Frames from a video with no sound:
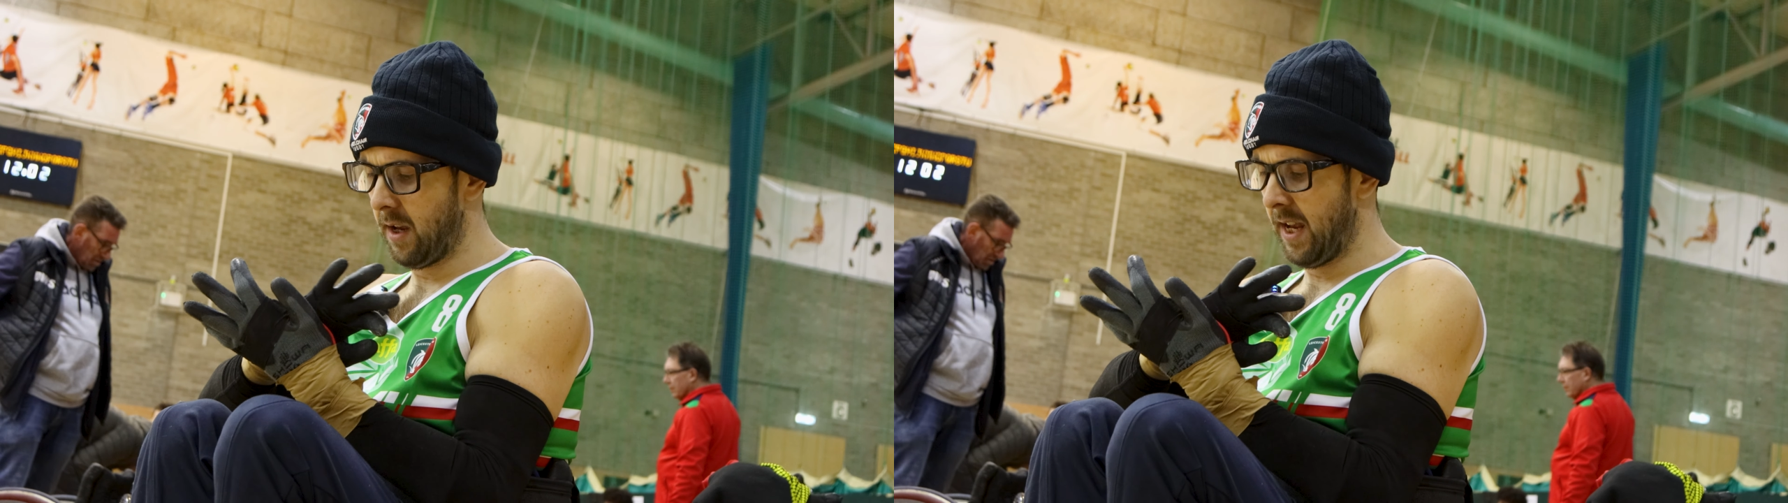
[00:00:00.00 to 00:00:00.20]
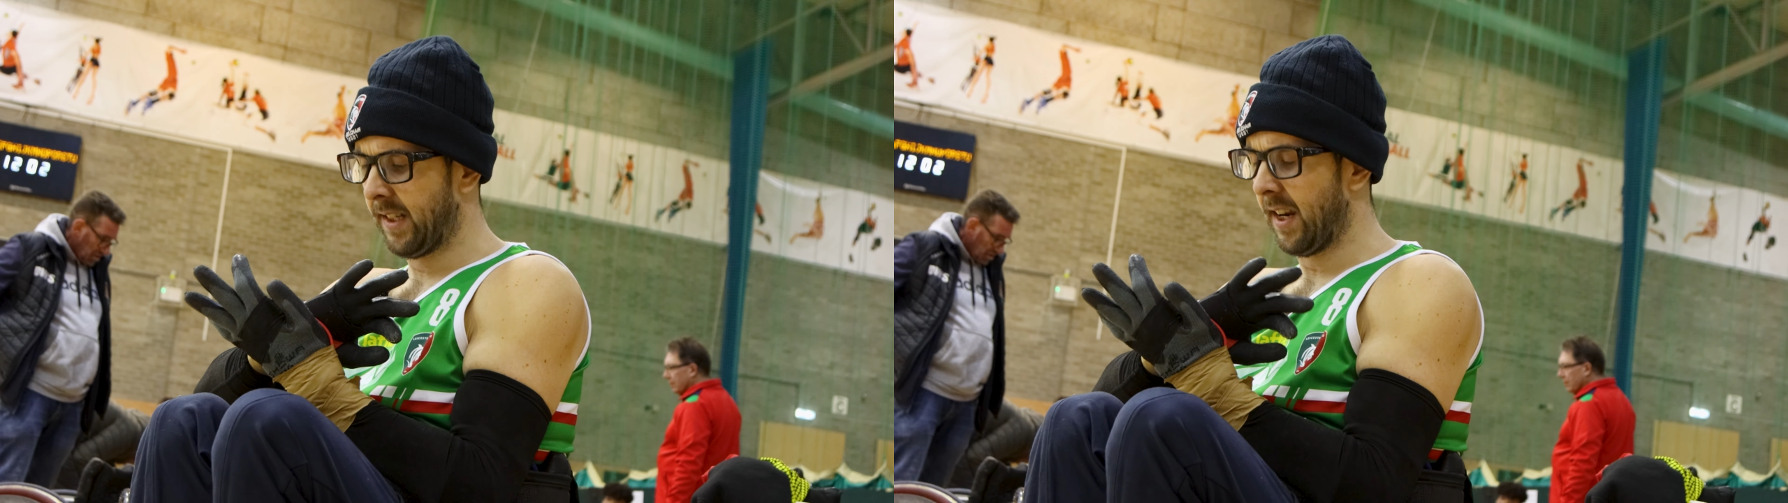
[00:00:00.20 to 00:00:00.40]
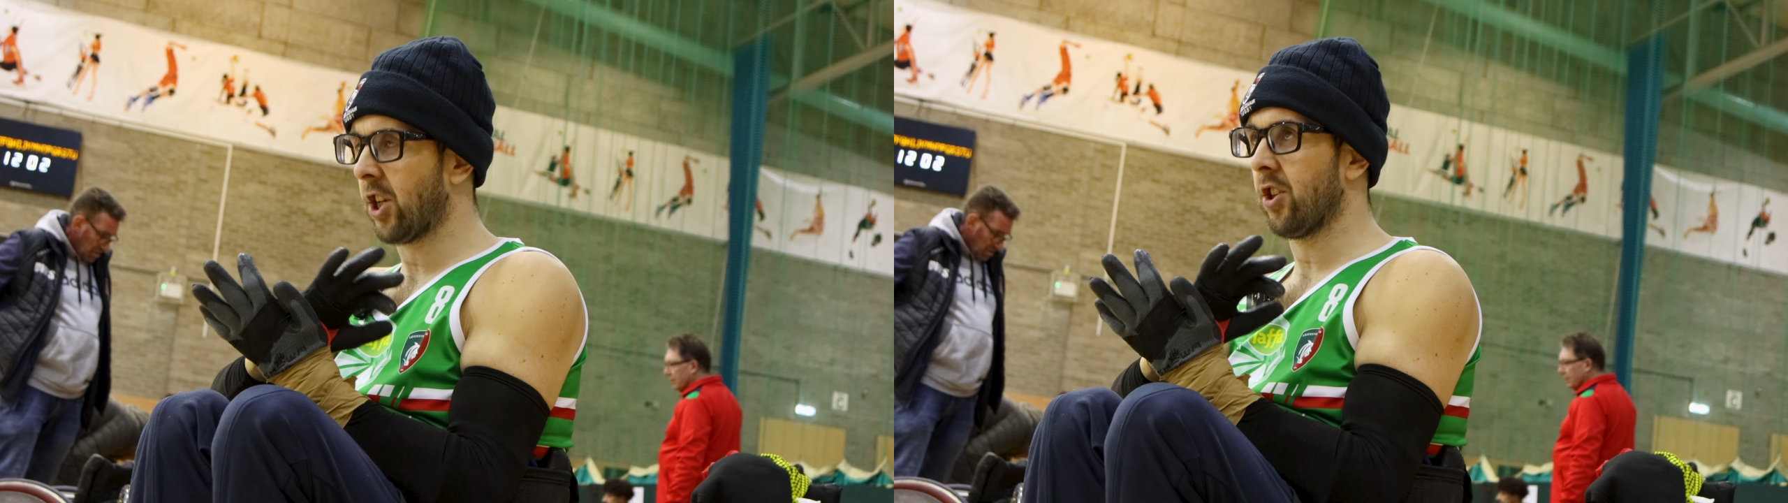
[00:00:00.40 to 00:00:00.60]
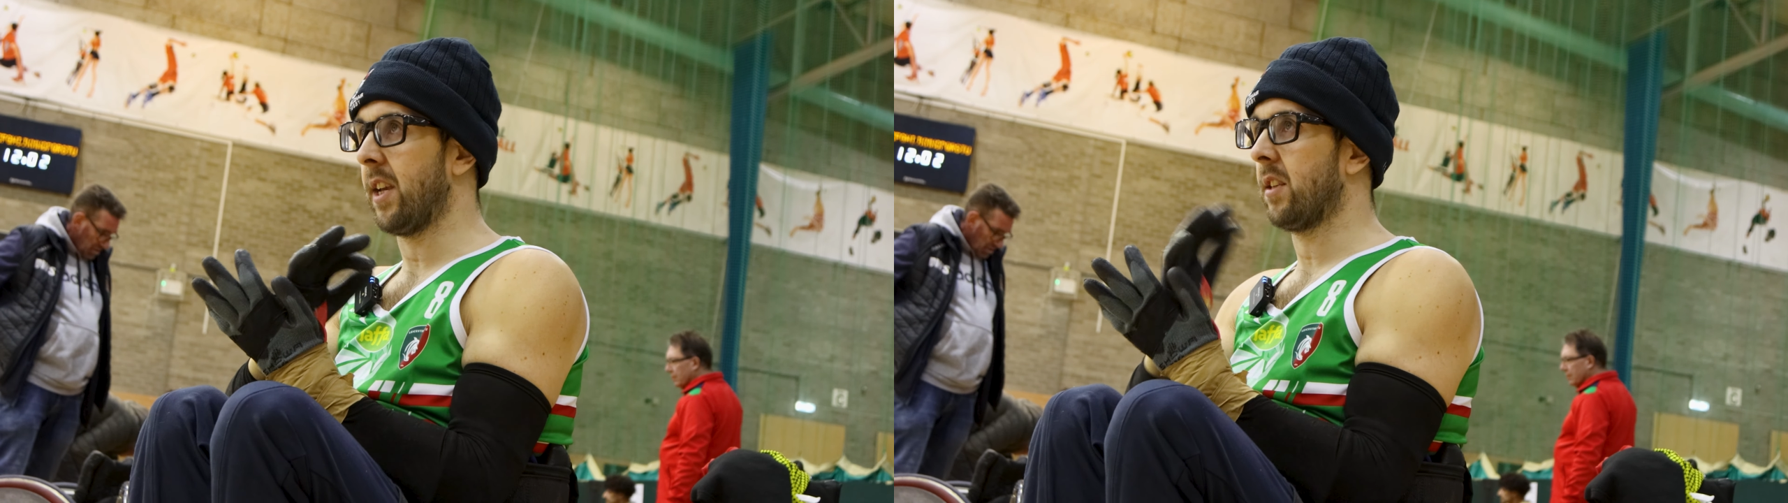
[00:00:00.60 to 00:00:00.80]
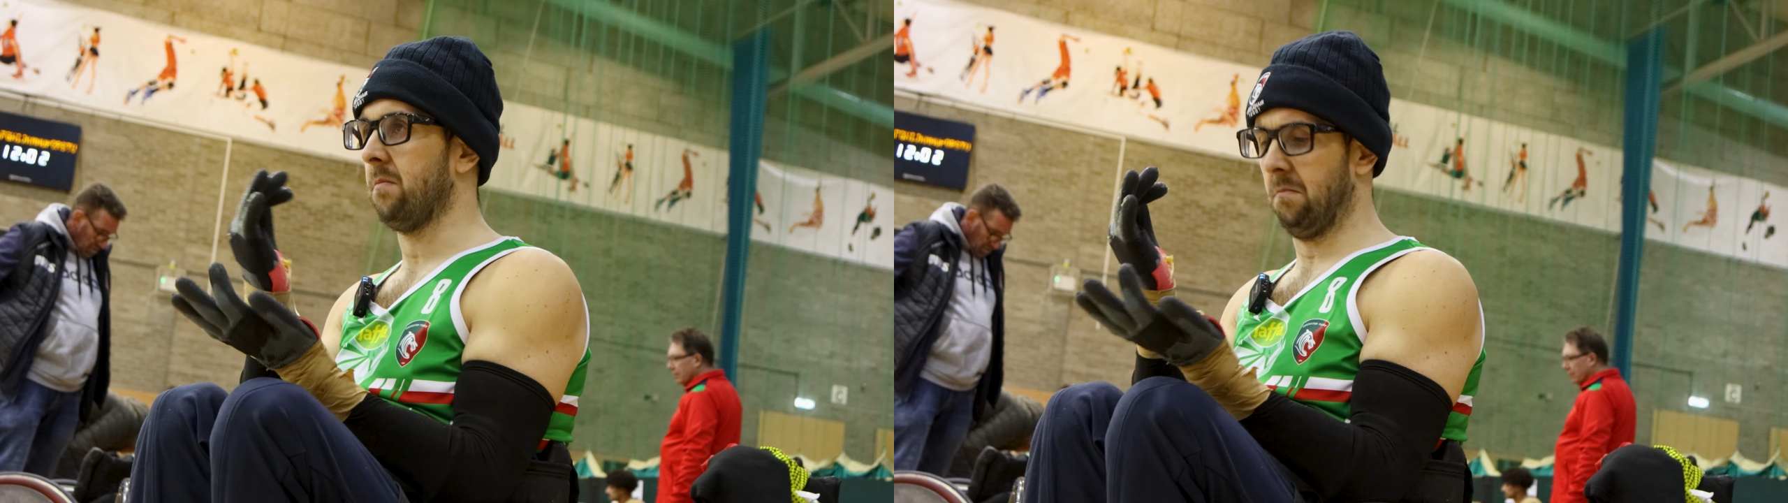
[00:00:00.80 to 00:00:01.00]
Internationally
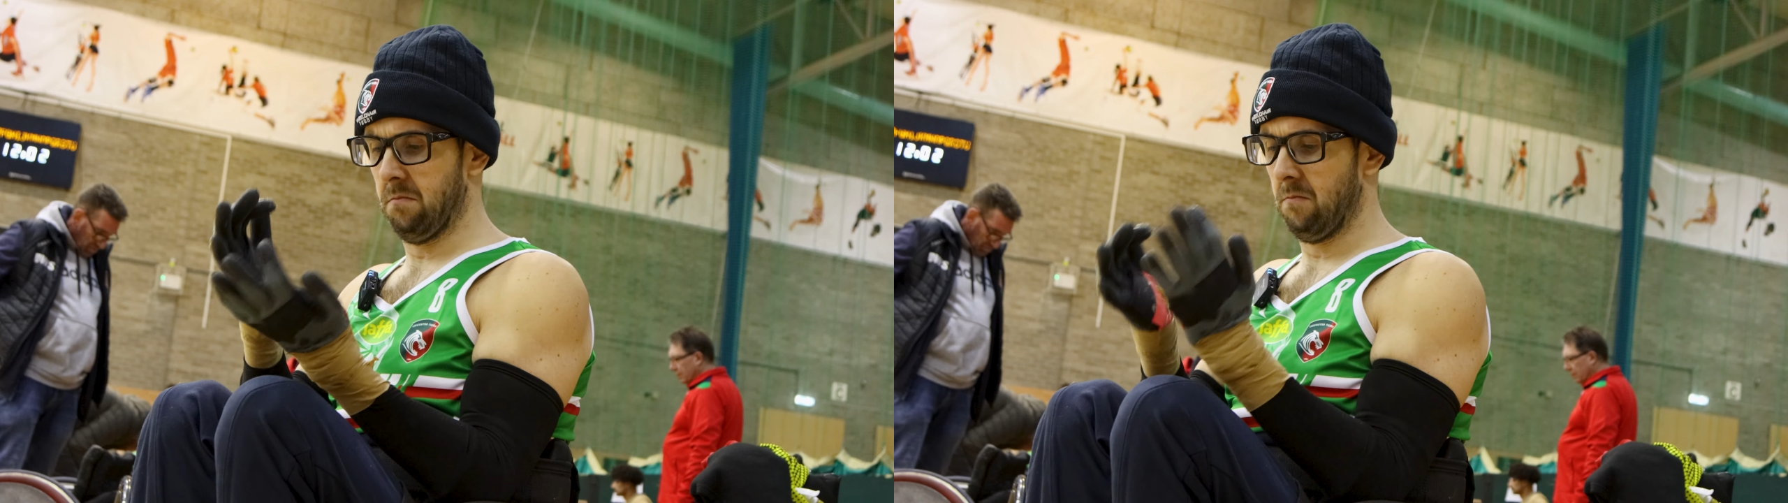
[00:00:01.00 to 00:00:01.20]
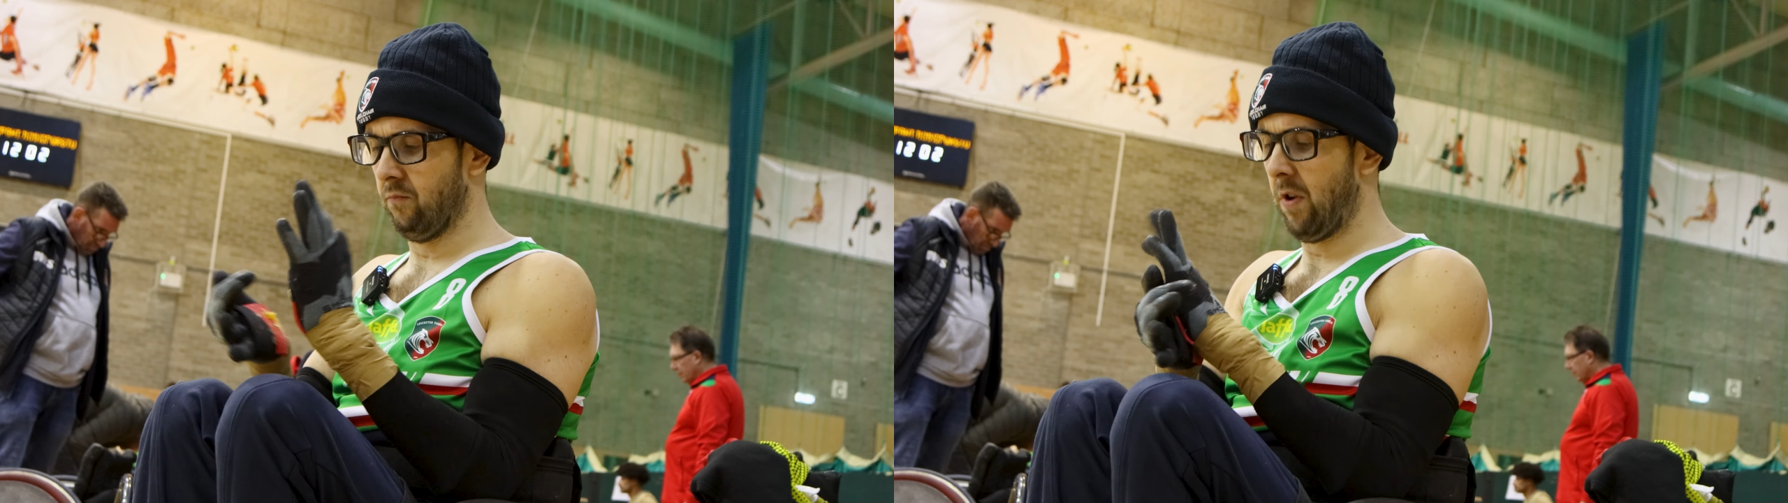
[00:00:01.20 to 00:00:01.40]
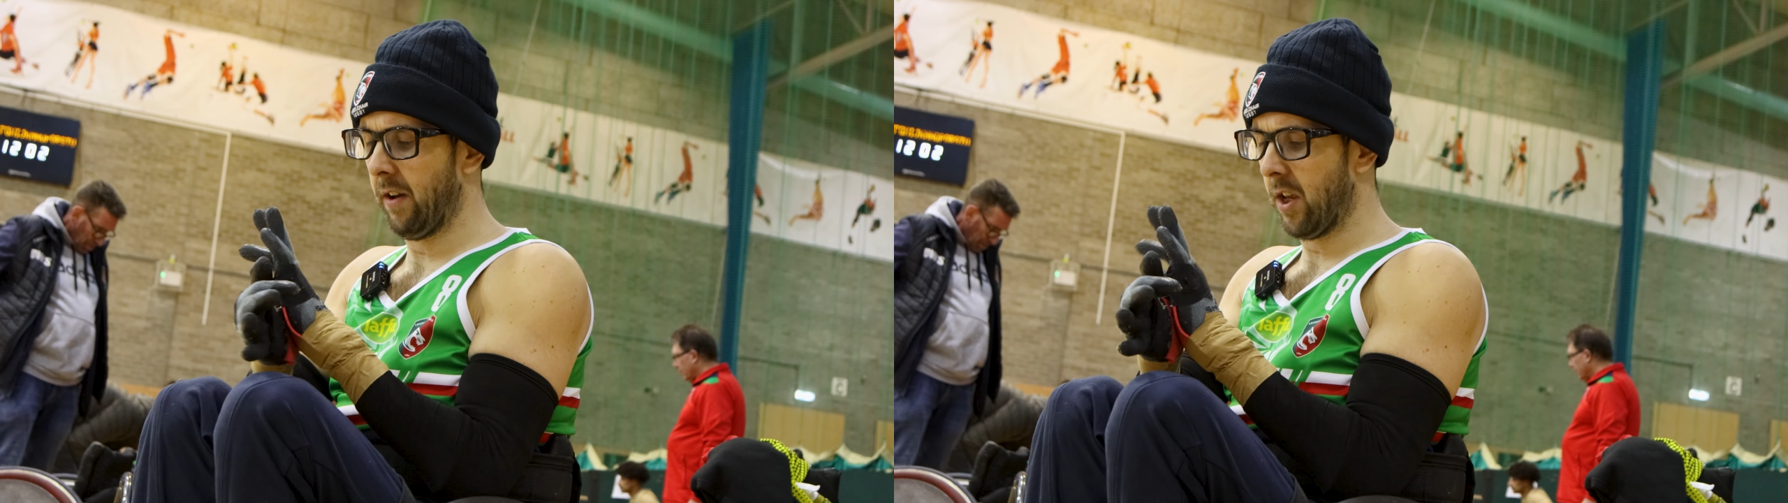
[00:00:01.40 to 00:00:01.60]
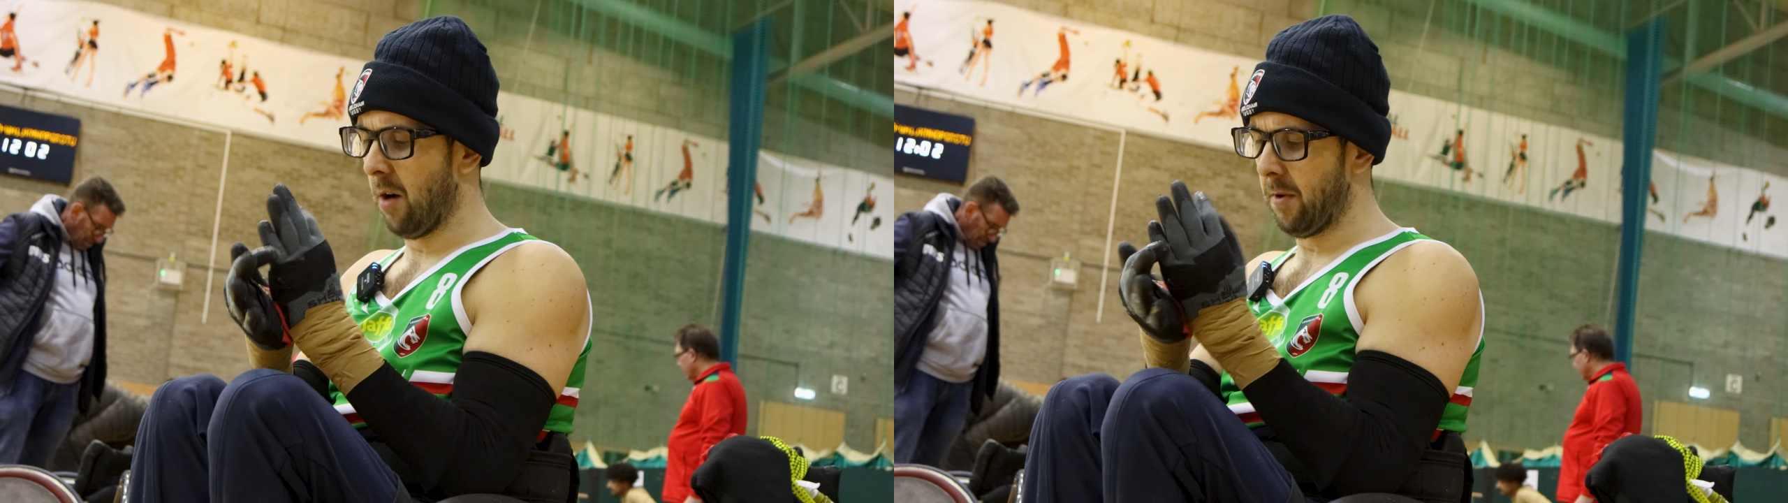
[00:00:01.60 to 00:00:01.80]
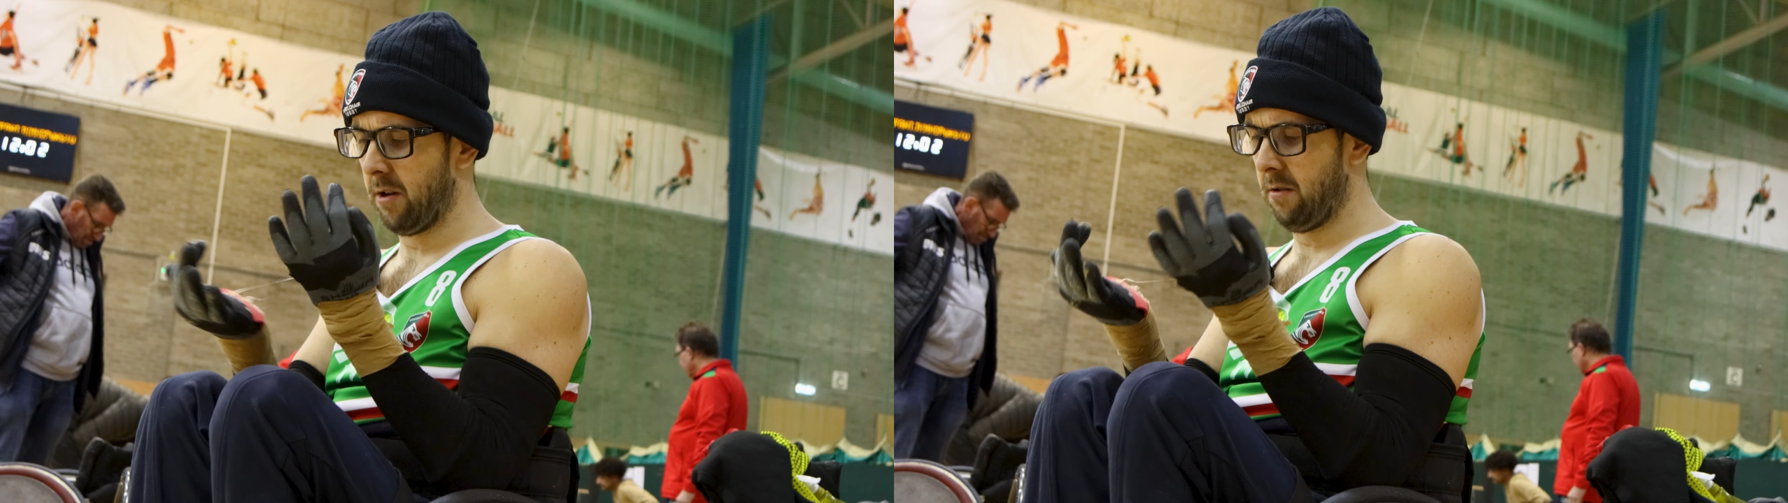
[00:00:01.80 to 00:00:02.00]
it's really
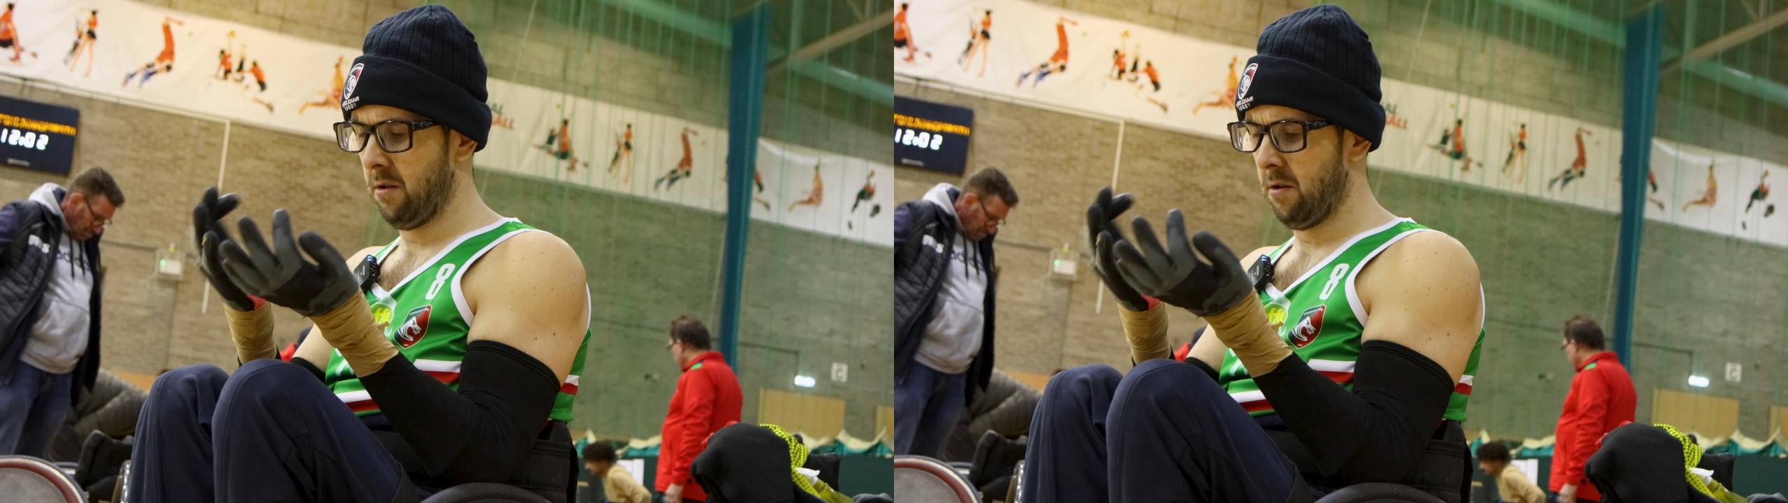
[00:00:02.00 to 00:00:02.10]
common.